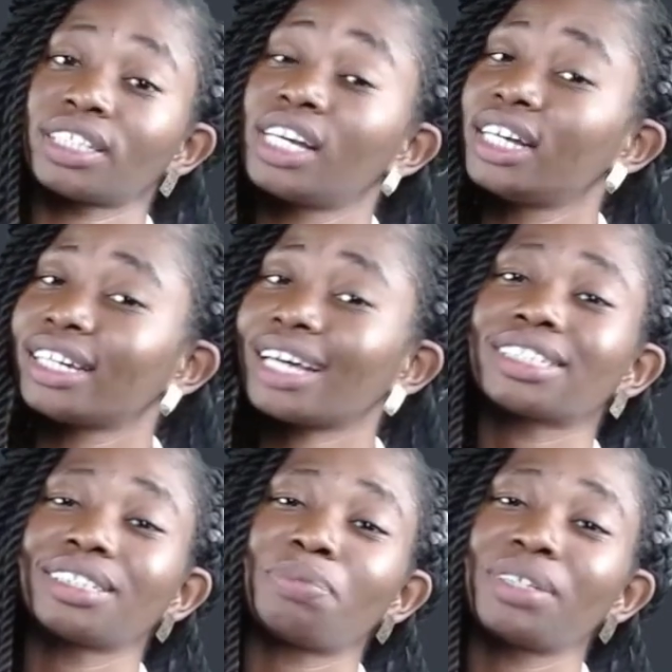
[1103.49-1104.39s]
That's
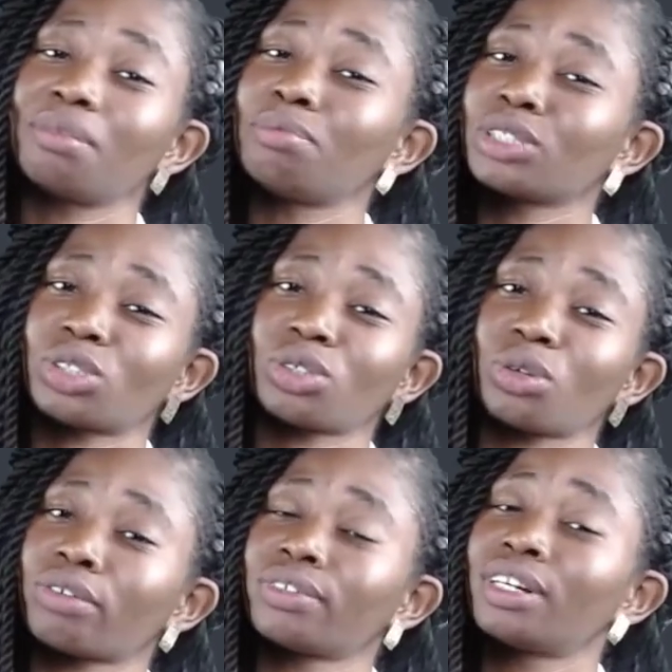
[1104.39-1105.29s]
simply a mixture of
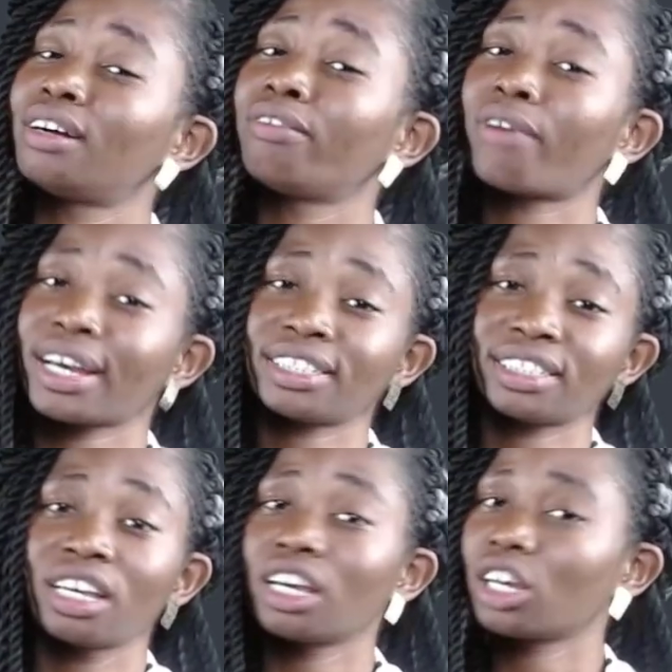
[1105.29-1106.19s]
rice
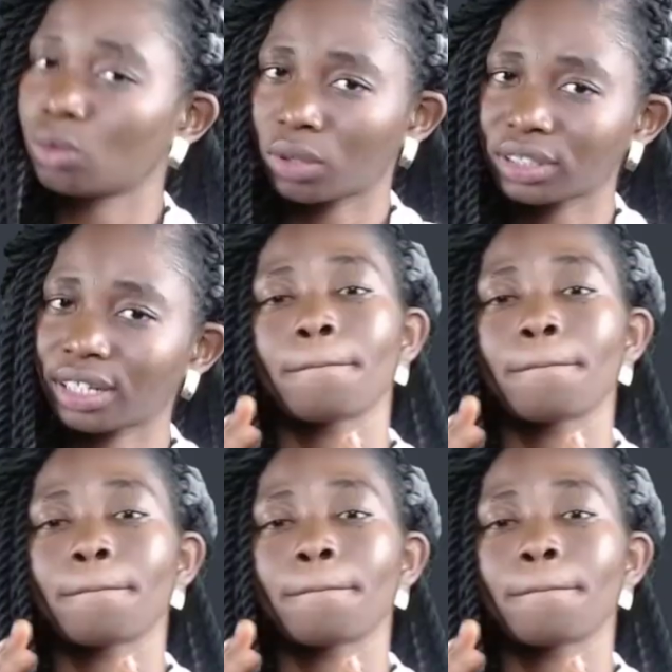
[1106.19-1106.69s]
and water.